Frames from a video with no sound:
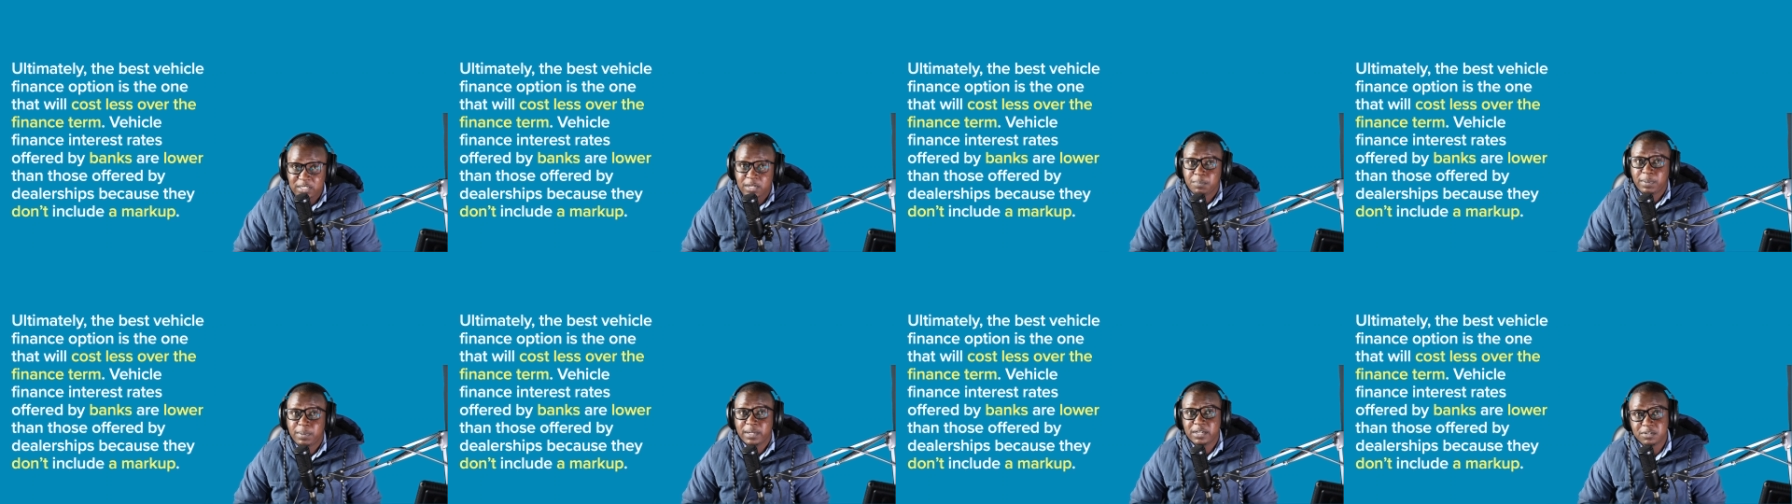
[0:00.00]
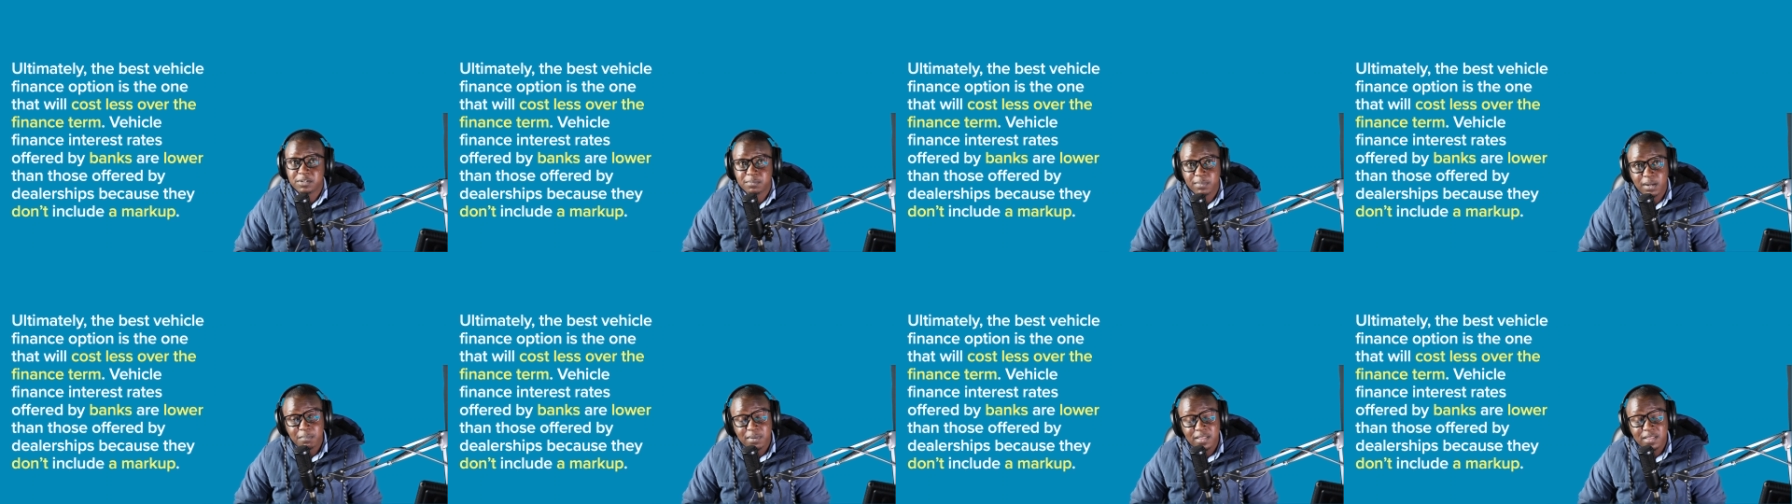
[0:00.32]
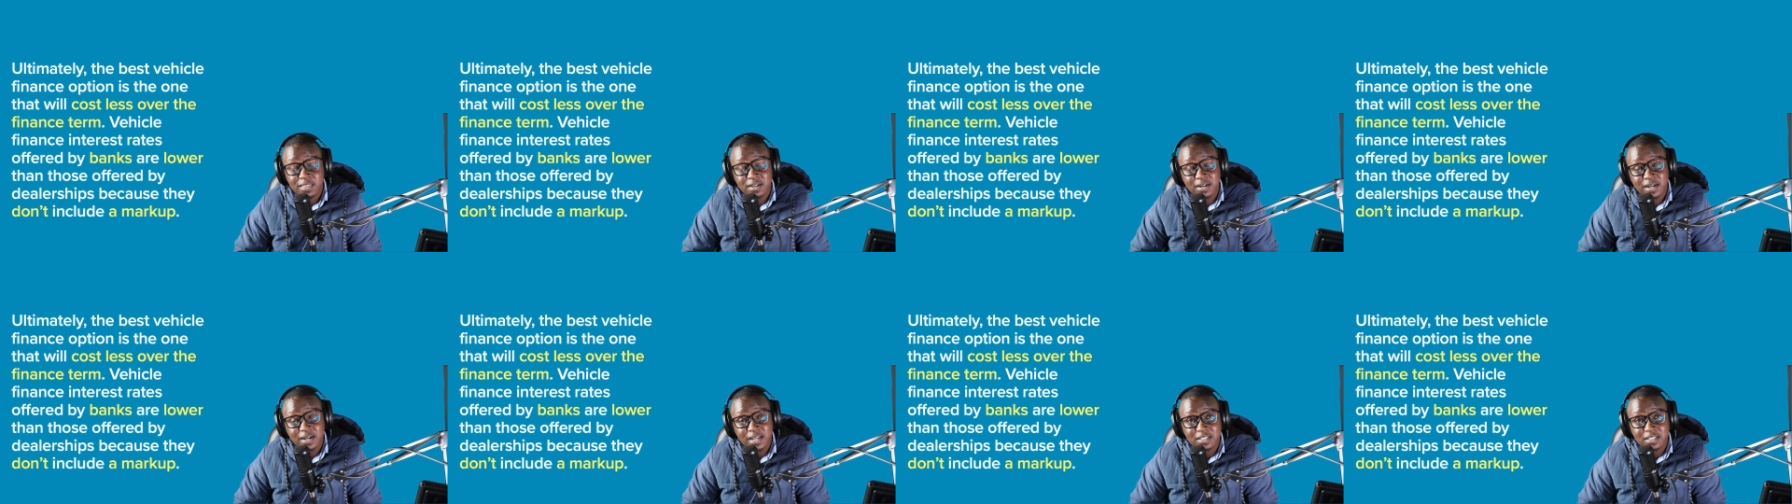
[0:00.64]
But remember, the
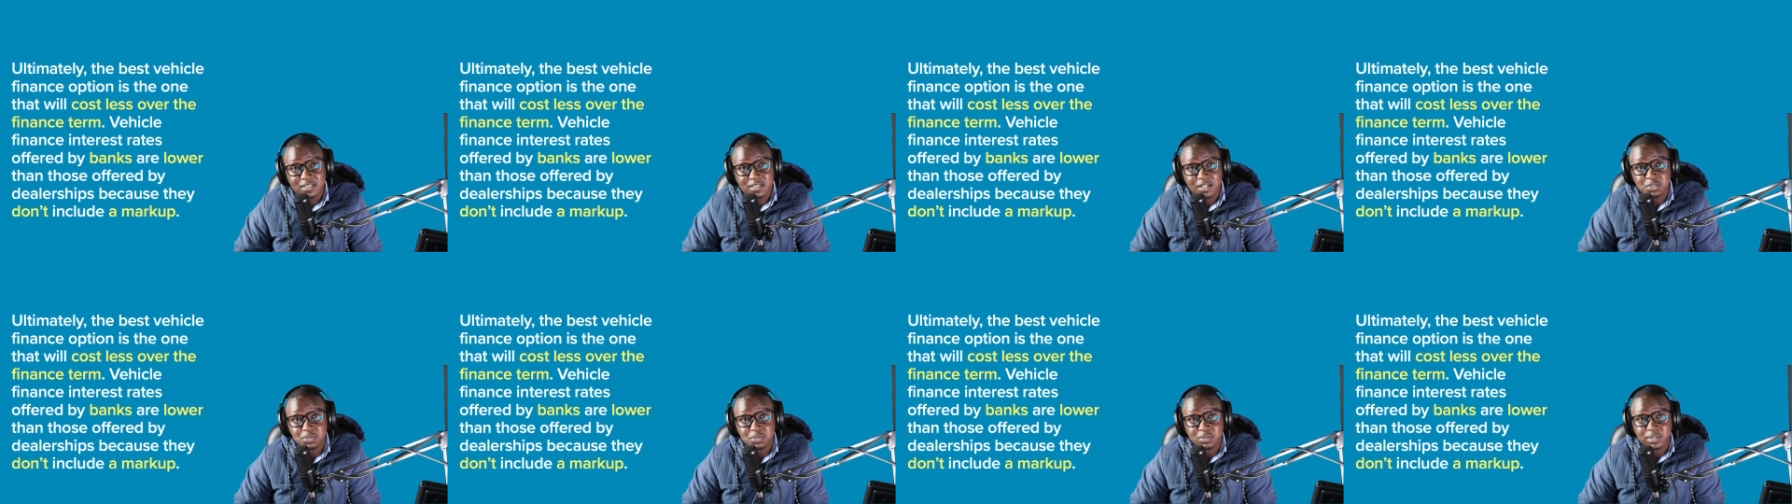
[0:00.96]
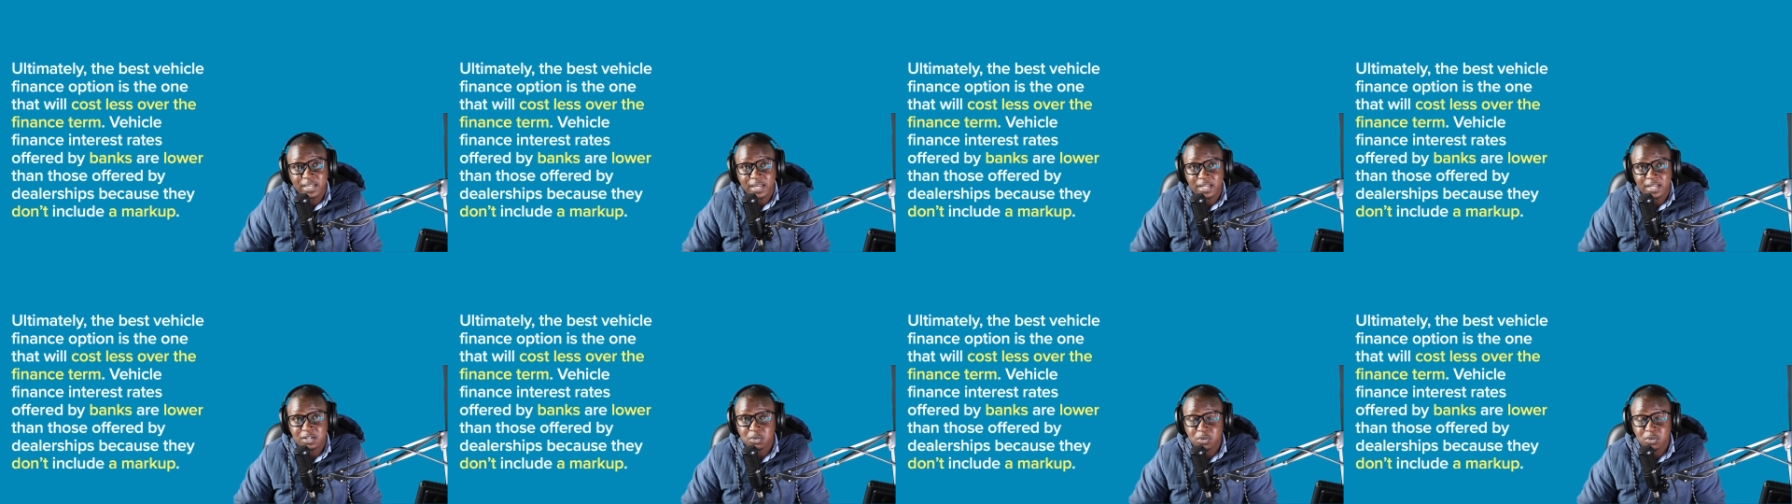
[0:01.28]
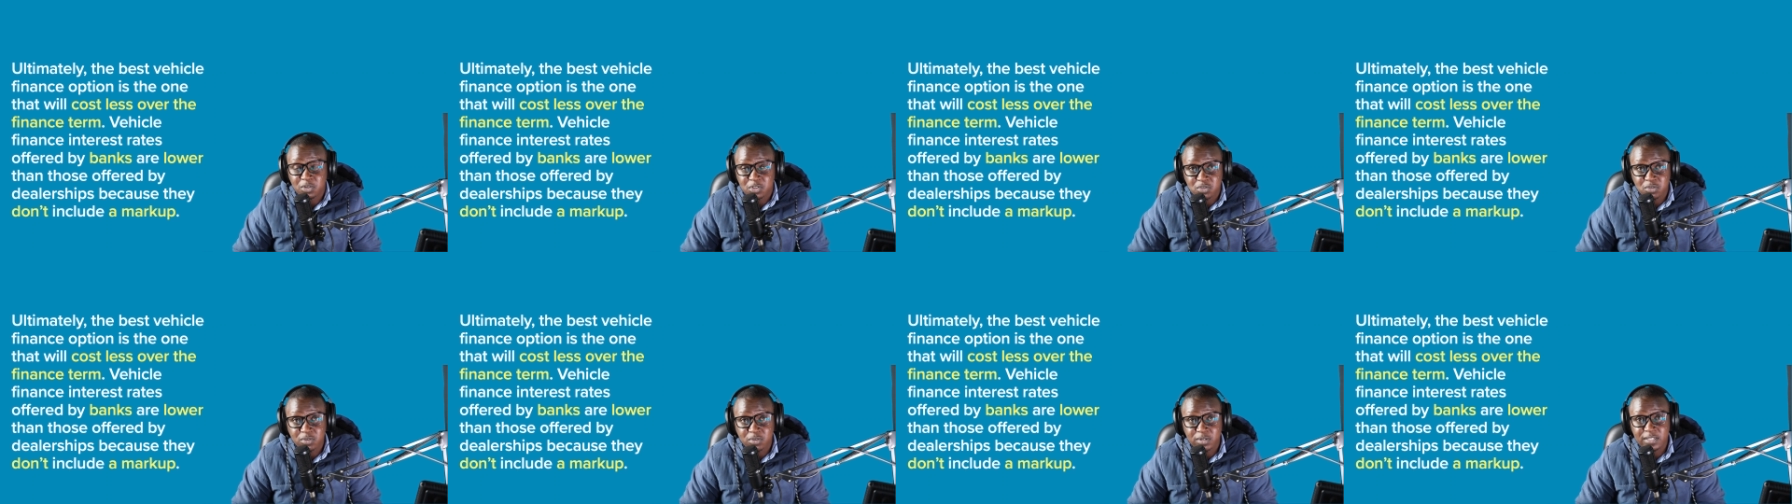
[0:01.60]
rate that you get
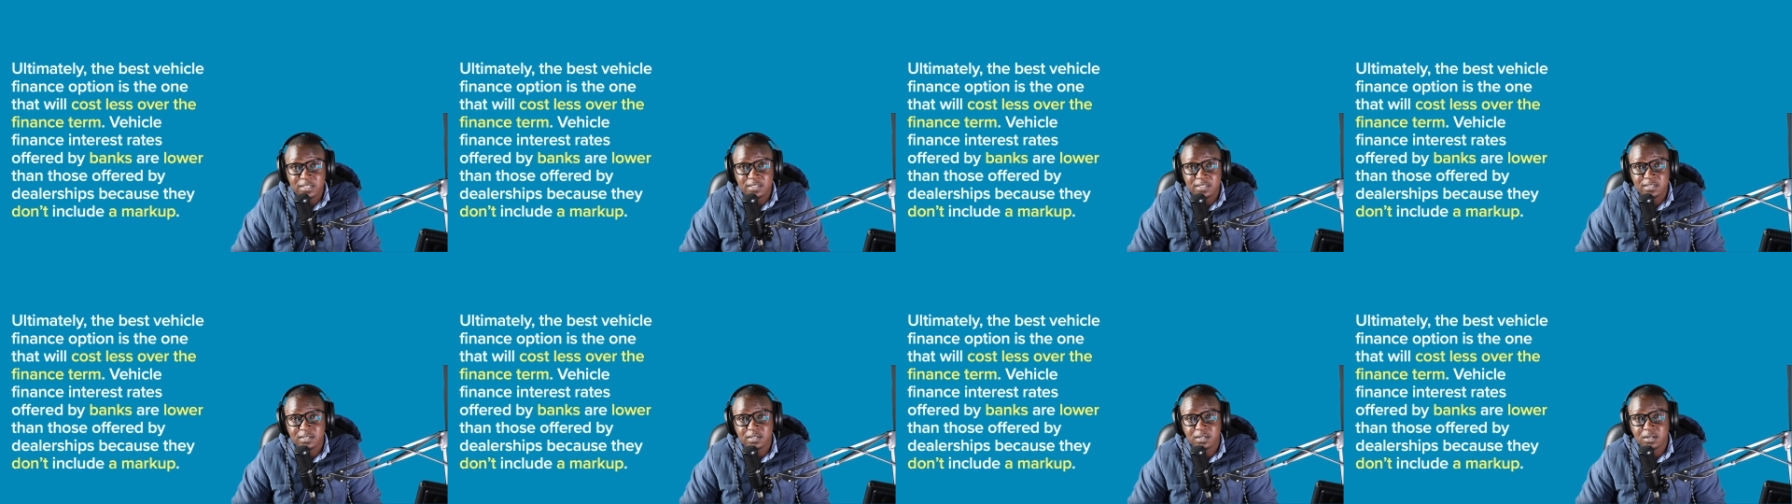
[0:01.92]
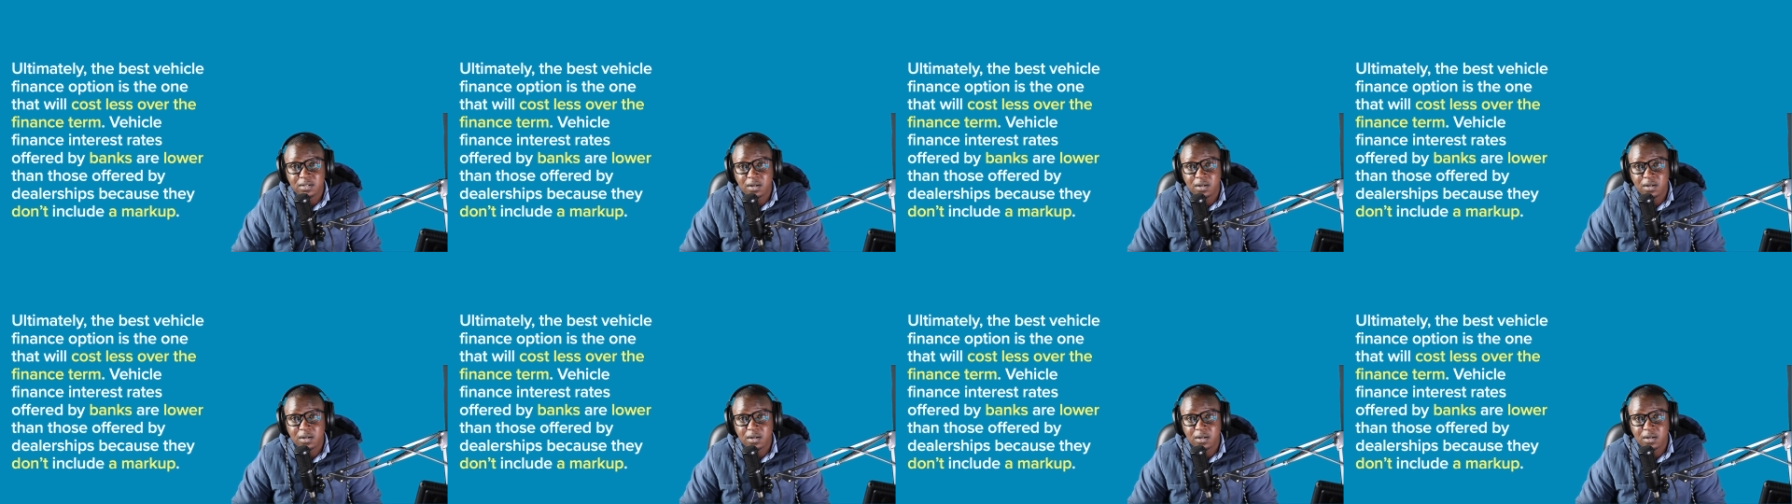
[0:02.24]
also is